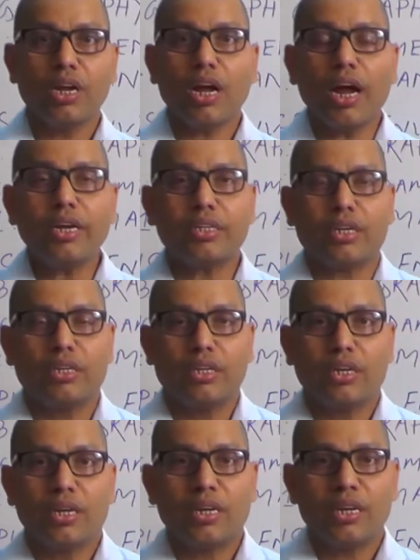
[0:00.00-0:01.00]

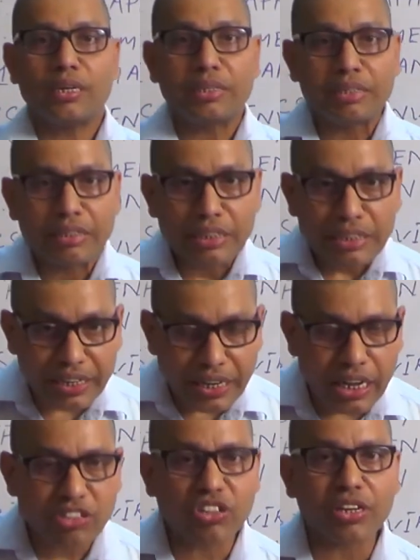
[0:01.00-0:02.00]
and the
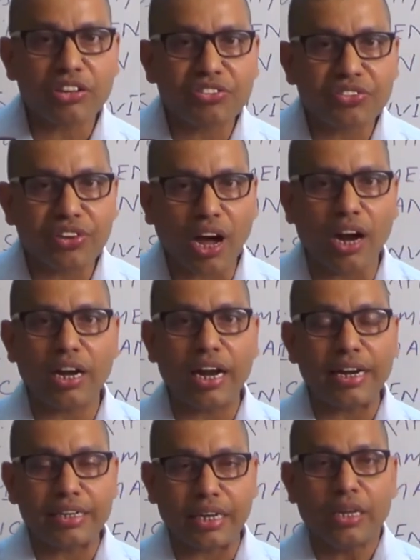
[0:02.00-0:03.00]
nature
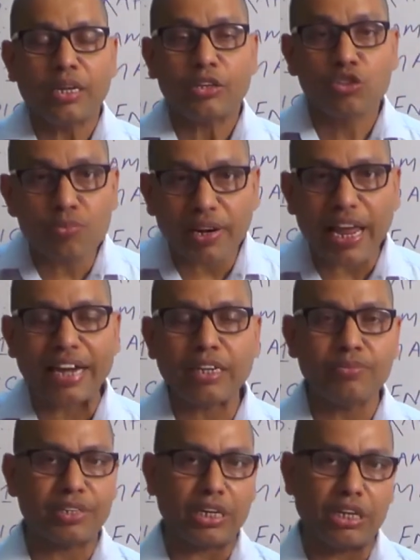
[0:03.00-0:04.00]
and human
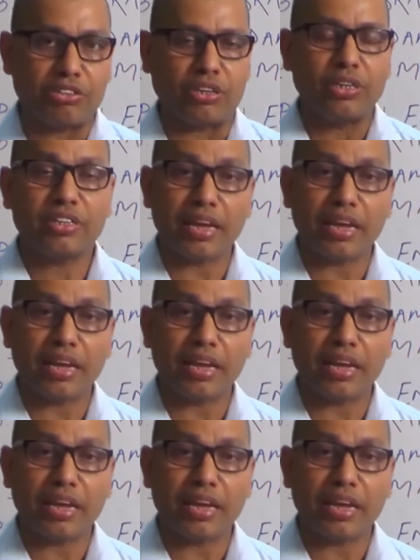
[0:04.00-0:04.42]
activities,